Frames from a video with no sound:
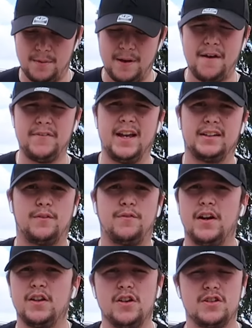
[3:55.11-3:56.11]
having it at the
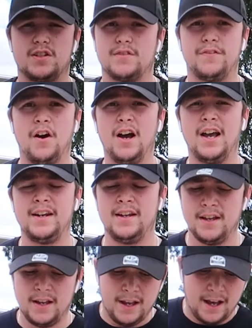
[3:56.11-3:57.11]
front of you is just fine.
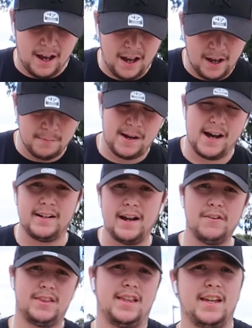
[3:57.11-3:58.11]

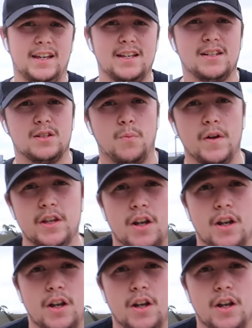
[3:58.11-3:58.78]
Another thing is when